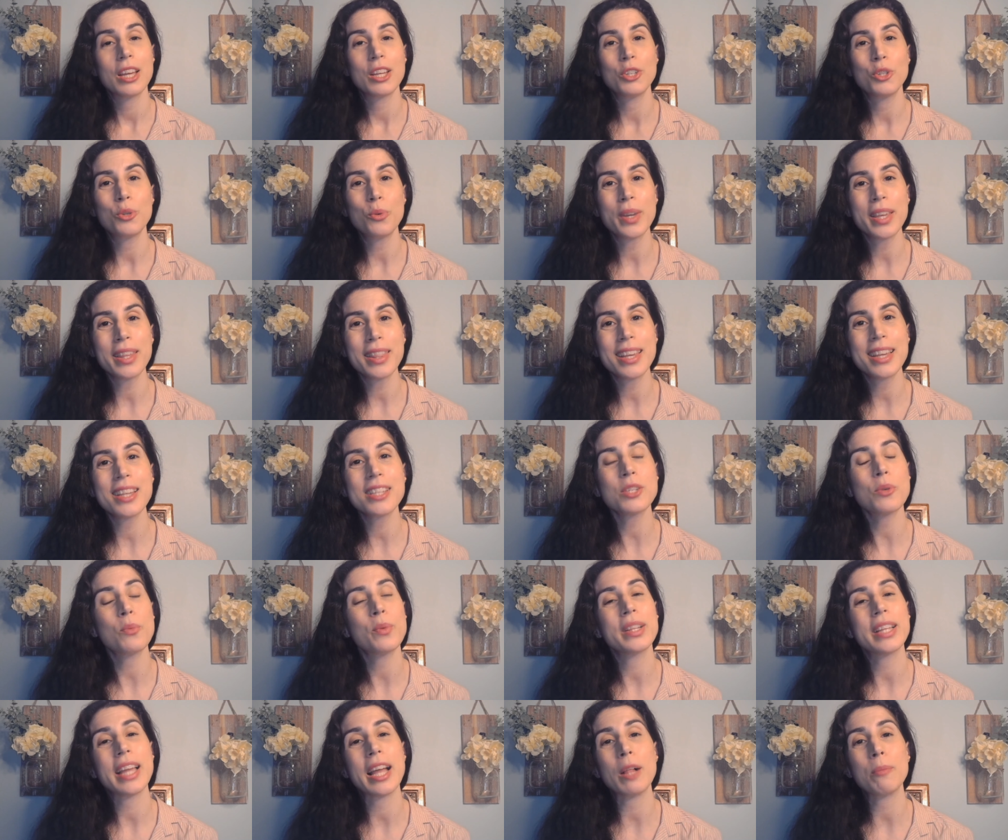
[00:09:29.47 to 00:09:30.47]
Doing this
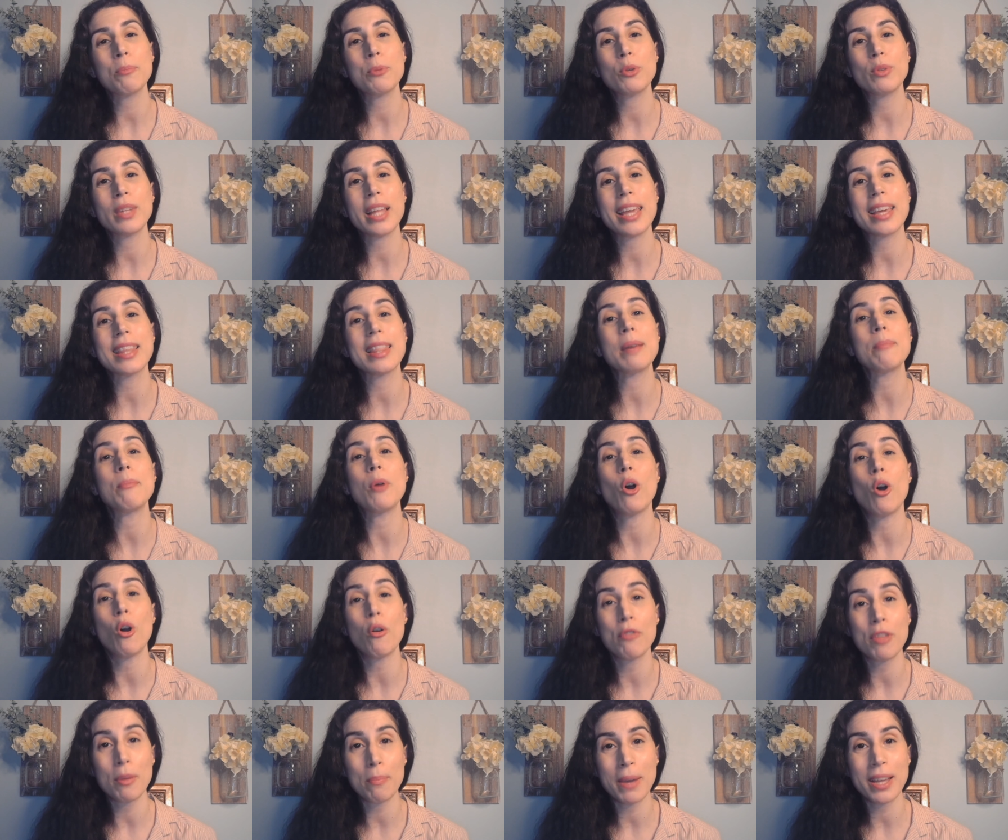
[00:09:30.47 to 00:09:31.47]
will help you take them
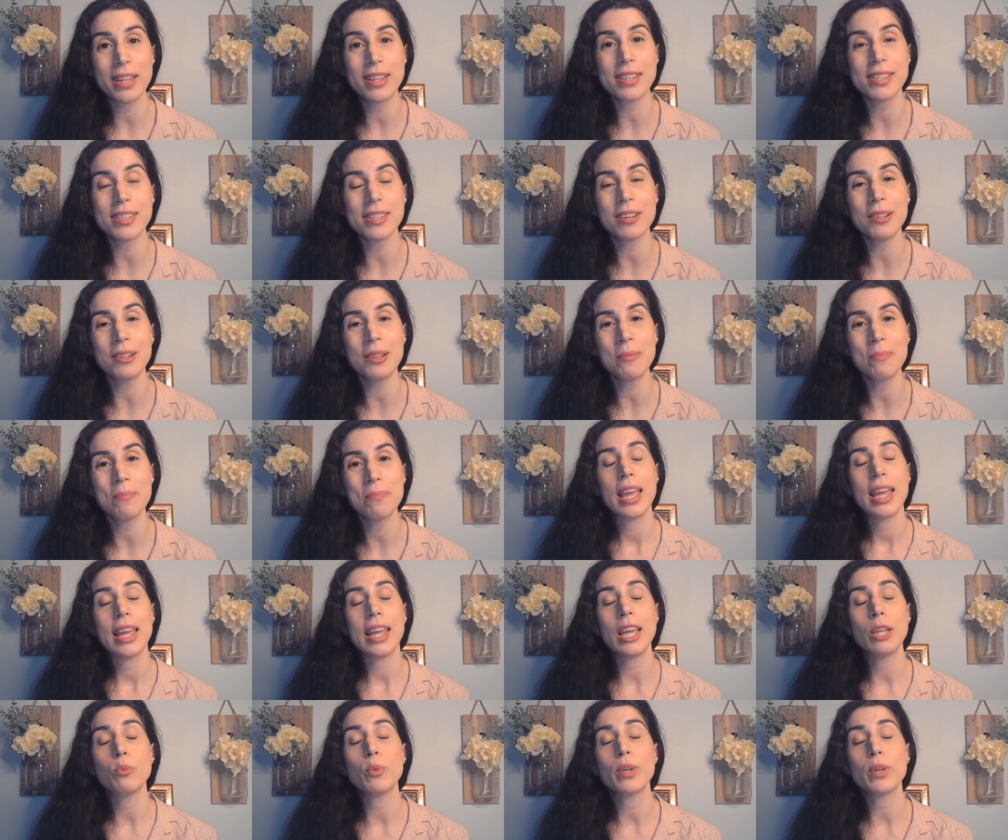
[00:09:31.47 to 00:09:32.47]
off the pedestal
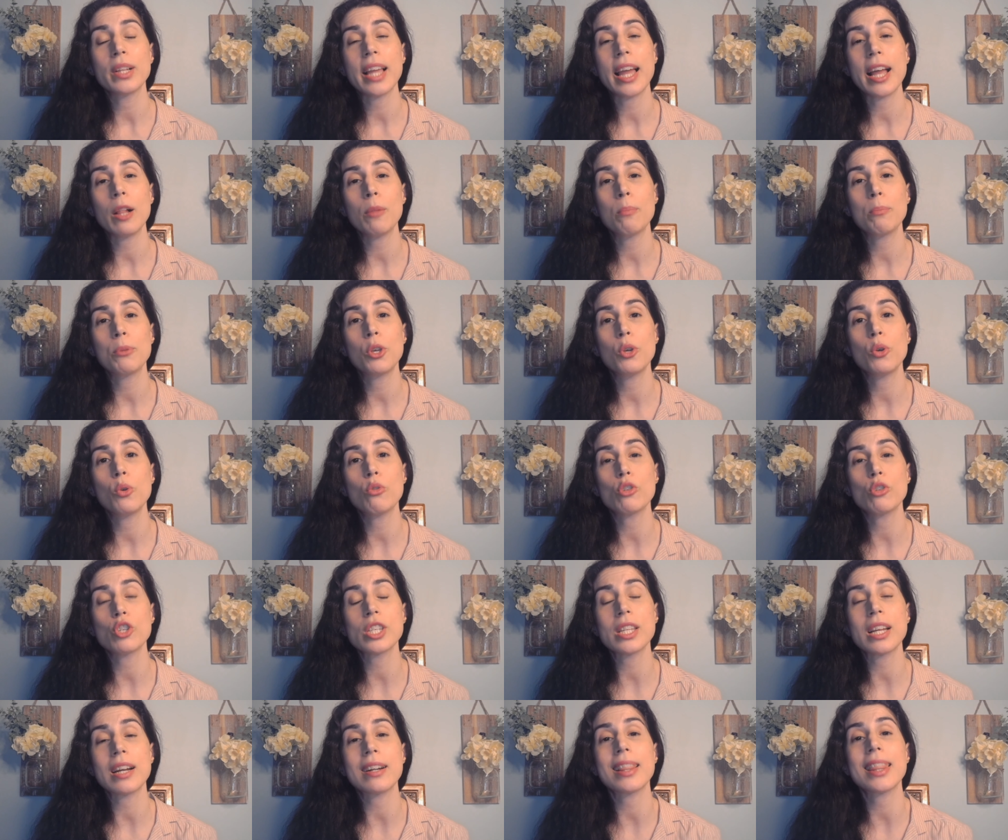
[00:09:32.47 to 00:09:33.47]
it will help you
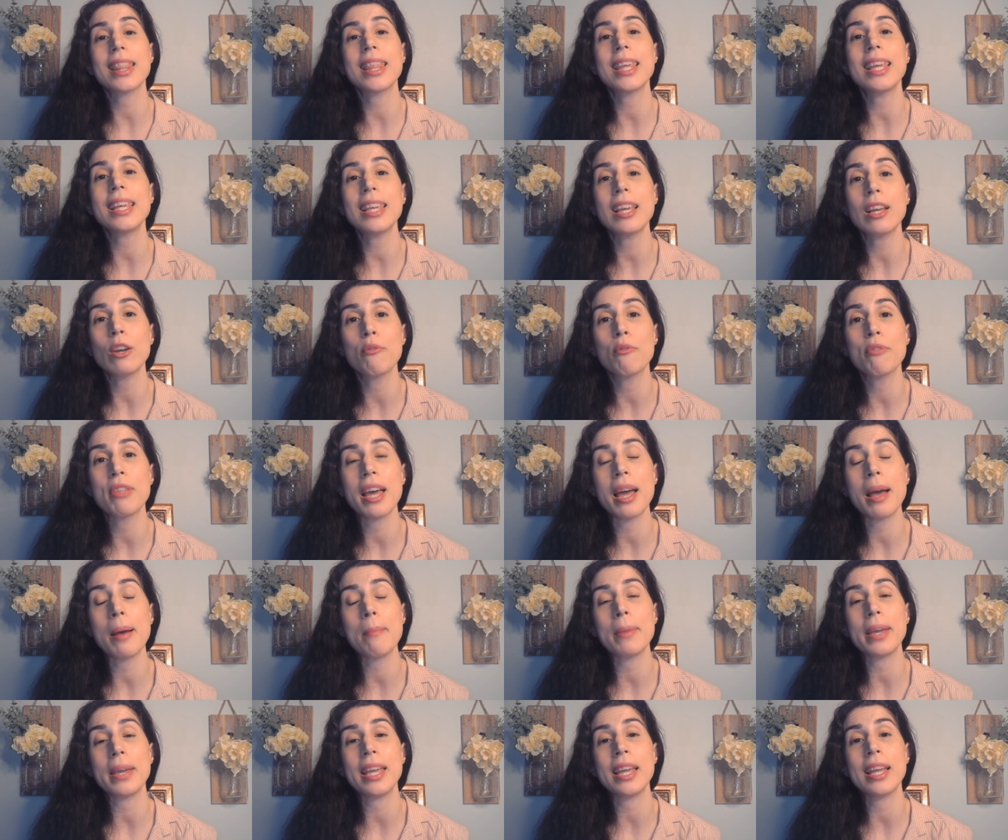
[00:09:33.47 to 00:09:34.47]
start thinking of
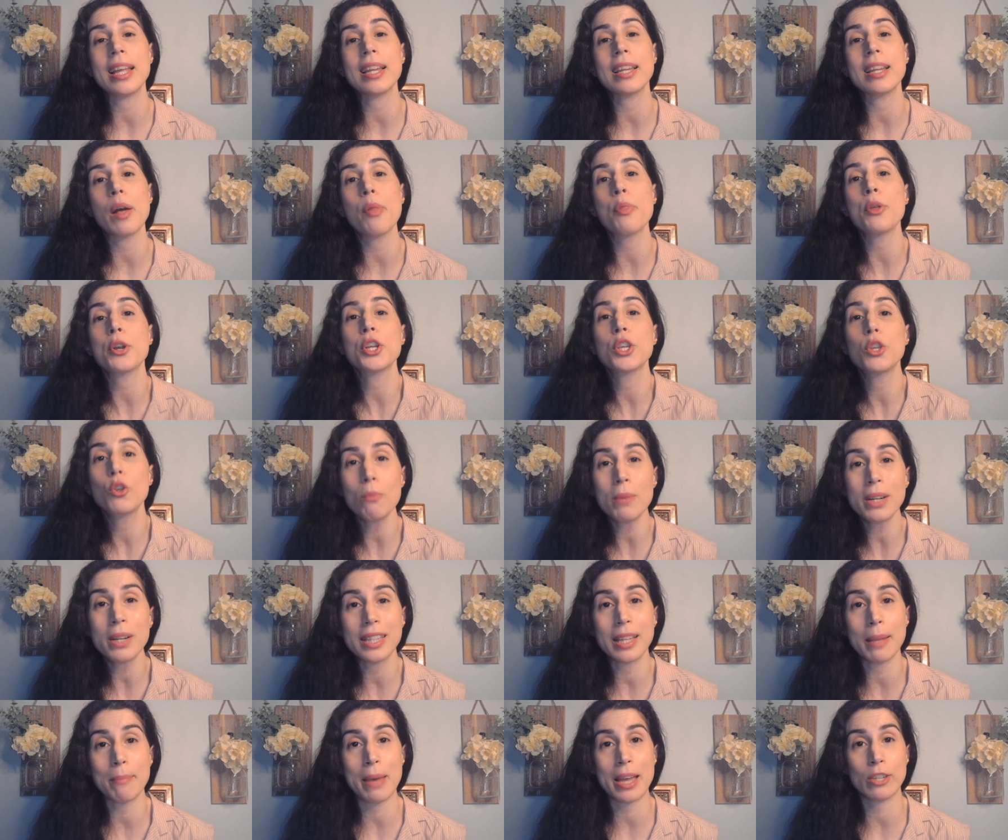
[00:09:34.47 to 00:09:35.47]
them in their
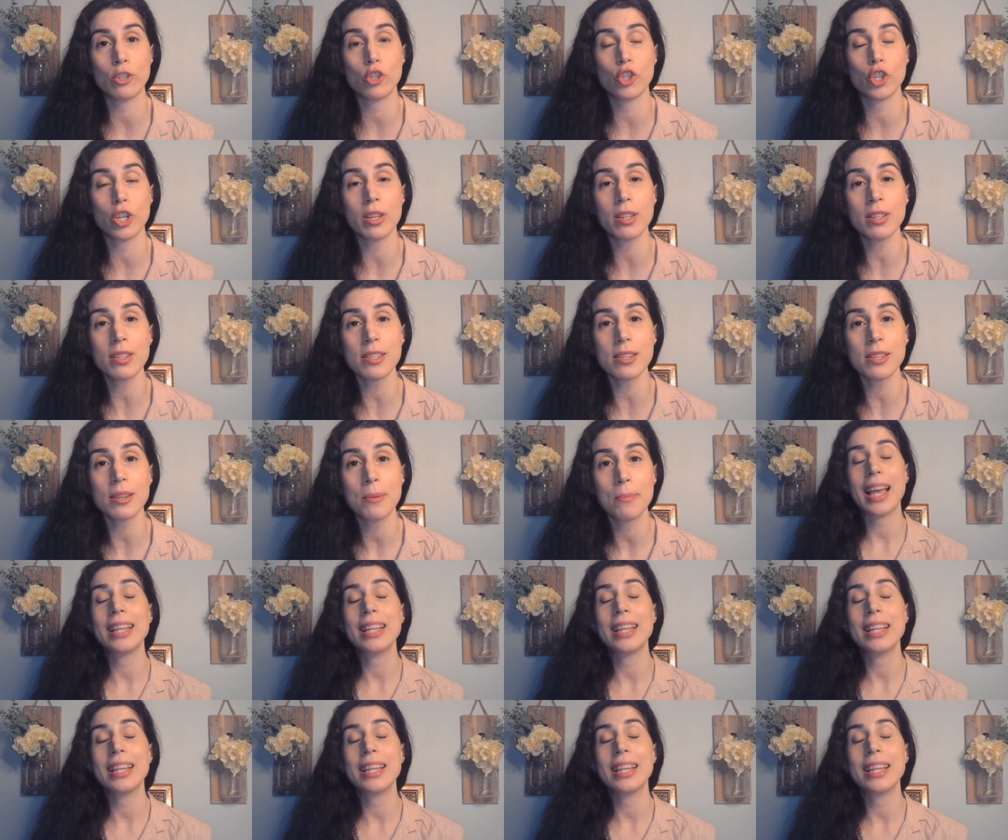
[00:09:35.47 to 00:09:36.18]
human dimensions,